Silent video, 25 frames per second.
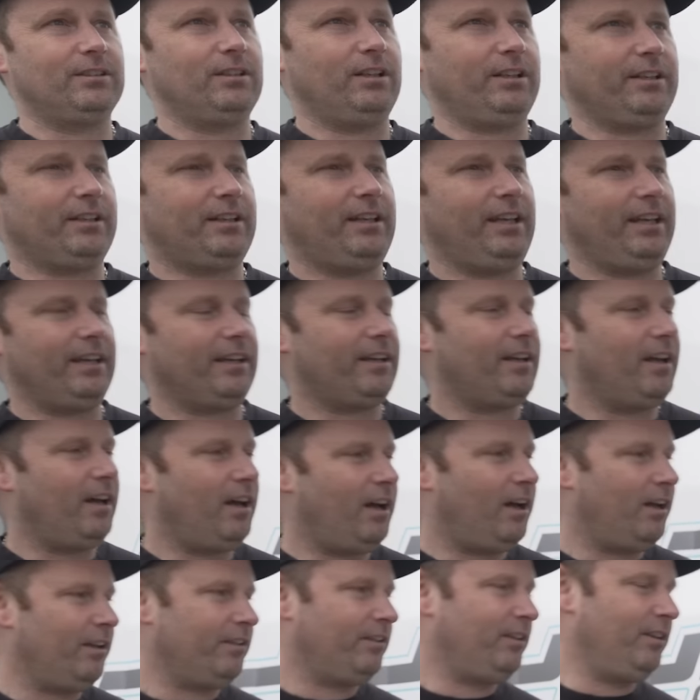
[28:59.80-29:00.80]
Like kit
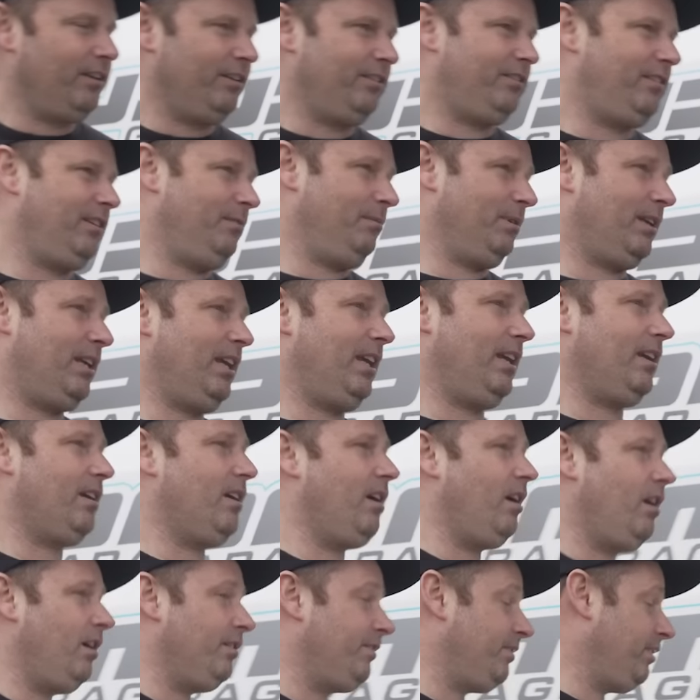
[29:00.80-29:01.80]
car, you see them in kit
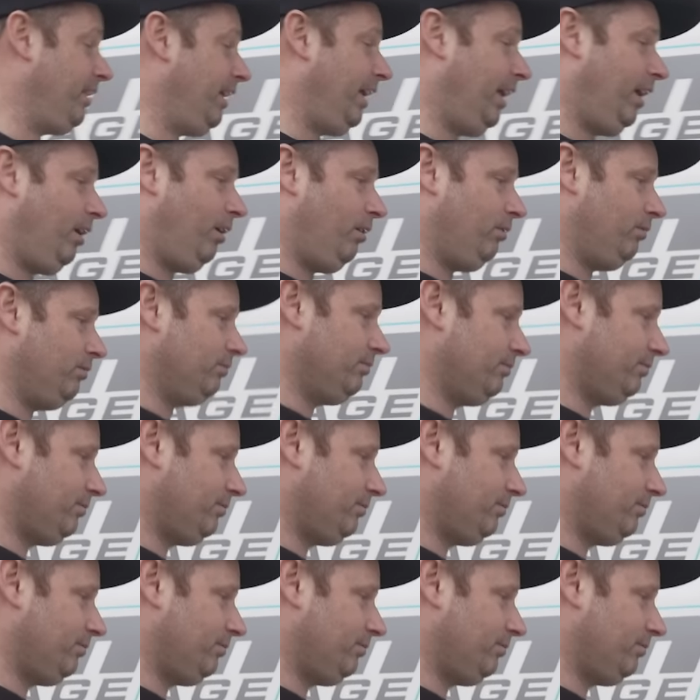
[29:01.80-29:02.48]
cars now.